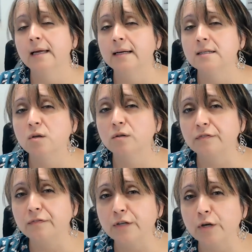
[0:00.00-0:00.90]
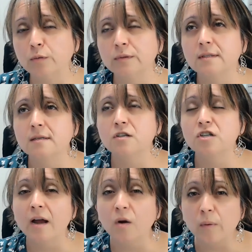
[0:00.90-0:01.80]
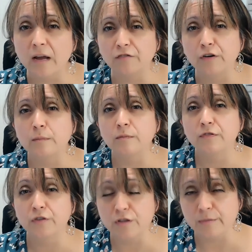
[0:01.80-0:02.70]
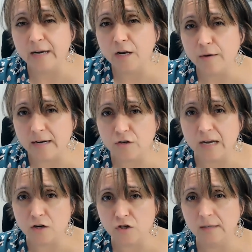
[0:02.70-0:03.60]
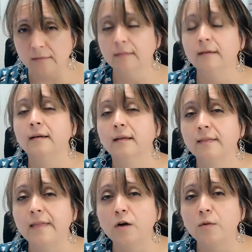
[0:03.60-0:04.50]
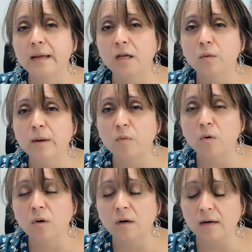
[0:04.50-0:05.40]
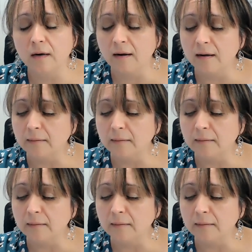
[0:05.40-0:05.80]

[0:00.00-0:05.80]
and don't shy away from furthering your education. That'll make you a more